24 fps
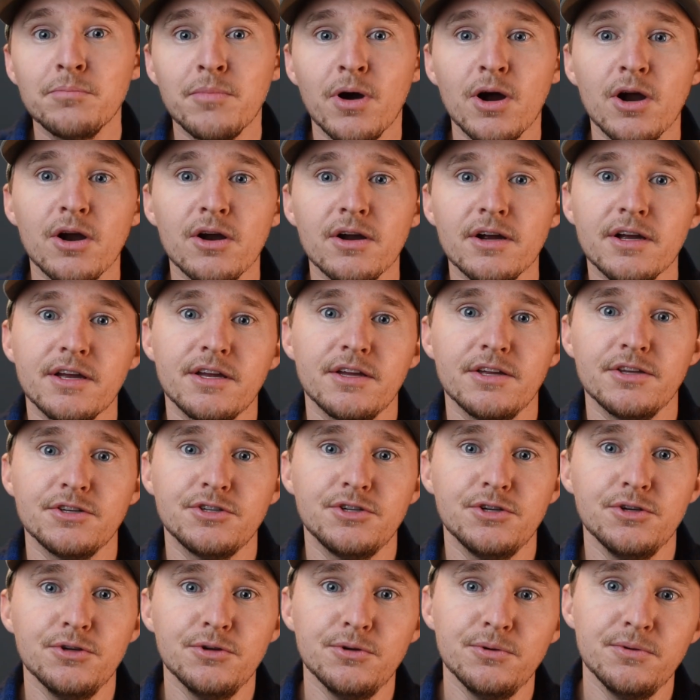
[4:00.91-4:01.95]
mark
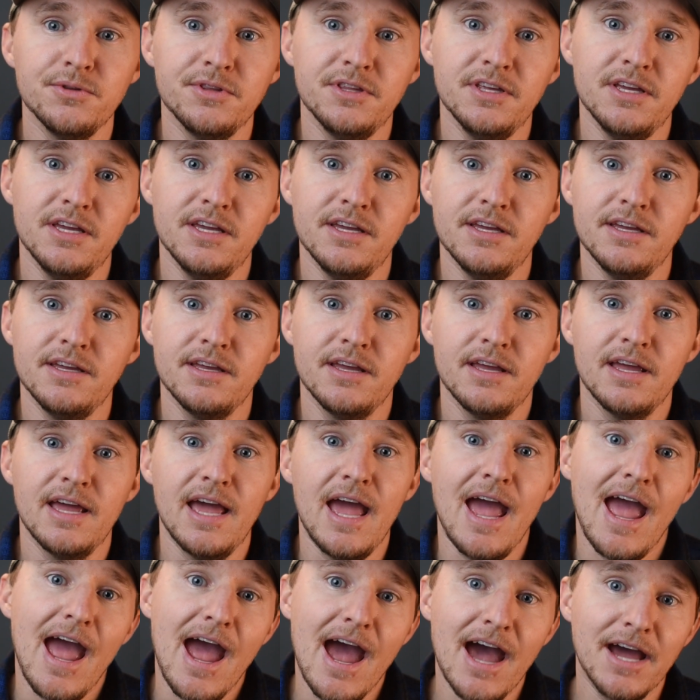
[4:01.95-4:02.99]
to the
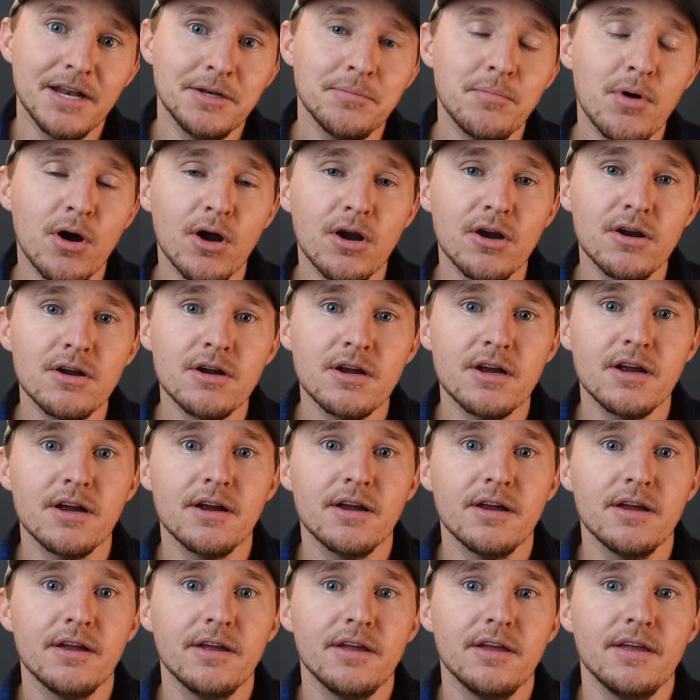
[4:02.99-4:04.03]
add
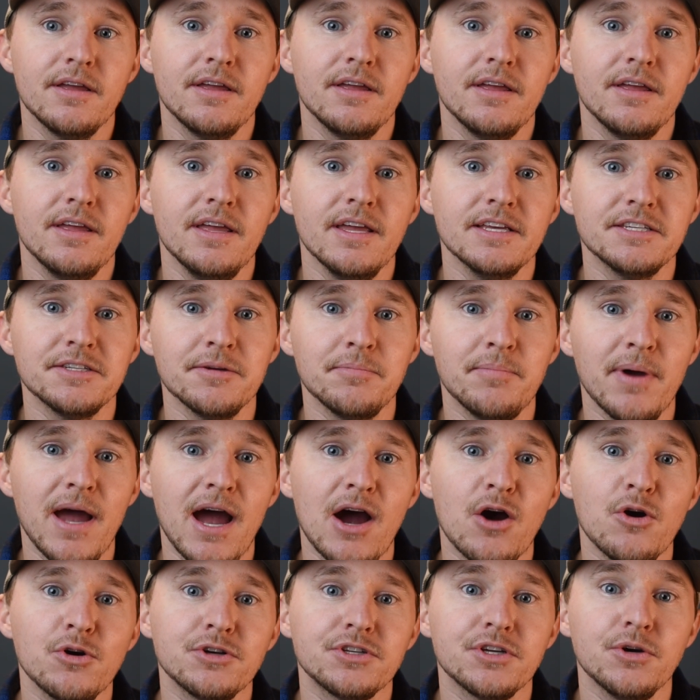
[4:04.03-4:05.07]
mark is
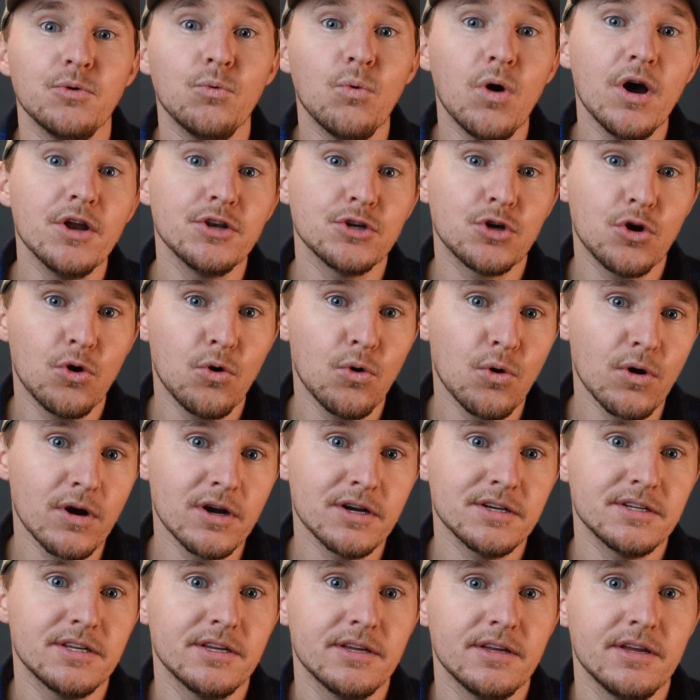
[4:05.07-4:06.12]
about 1
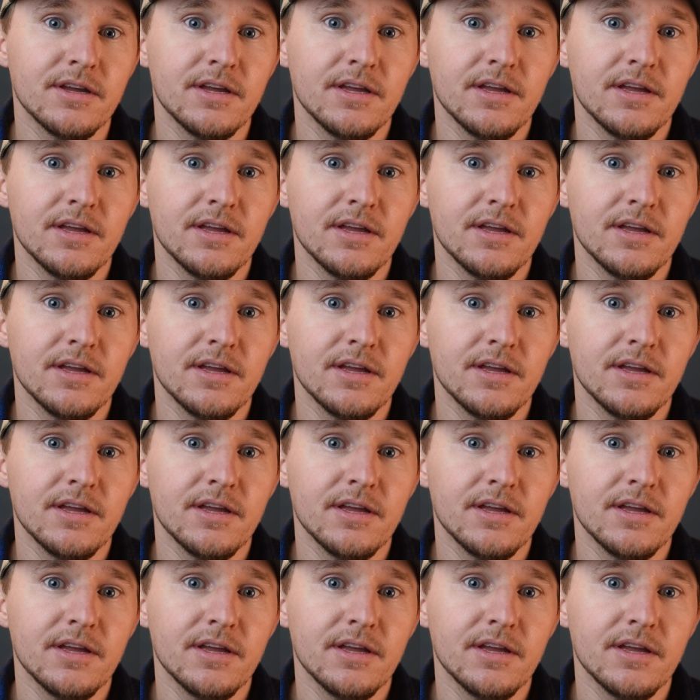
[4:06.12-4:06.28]
quart,